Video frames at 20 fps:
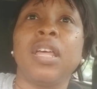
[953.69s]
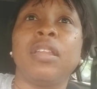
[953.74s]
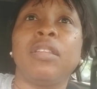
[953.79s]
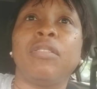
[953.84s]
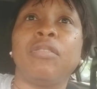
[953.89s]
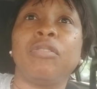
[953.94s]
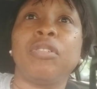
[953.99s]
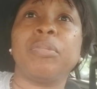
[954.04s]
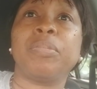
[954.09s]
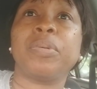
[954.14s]

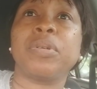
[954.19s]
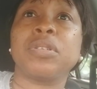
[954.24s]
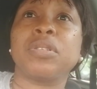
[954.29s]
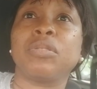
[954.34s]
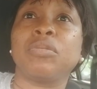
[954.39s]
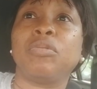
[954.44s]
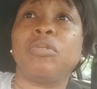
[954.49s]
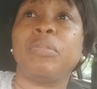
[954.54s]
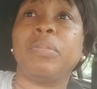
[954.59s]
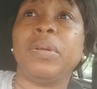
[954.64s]
the only
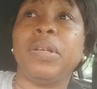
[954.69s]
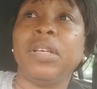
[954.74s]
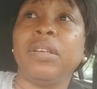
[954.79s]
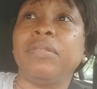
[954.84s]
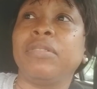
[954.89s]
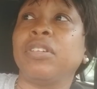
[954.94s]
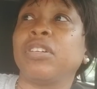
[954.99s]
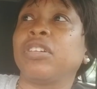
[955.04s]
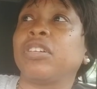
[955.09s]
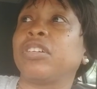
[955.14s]
person who
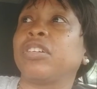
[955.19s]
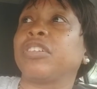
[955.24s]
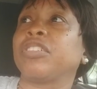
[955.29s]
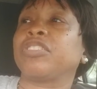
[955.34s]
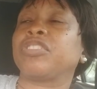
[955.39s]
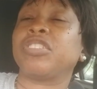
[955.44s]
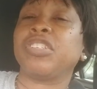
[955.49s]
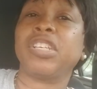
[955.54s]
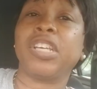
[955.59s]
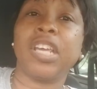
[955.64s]
believed in her, and
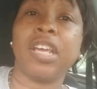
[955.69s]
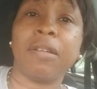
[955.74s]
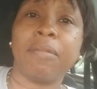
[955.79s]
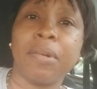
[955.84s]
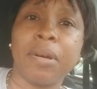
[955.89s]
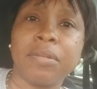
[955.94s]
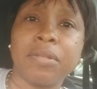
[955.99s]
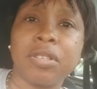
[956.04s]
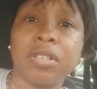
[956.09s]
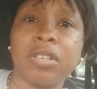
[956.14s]
she came
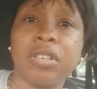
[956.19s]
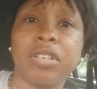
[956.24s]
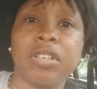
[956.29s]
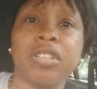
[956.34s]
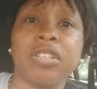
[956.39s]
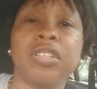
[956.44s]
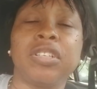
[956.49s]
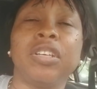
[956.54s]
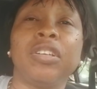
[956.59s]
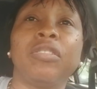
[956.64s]
up to her,
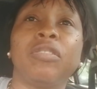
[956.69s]
and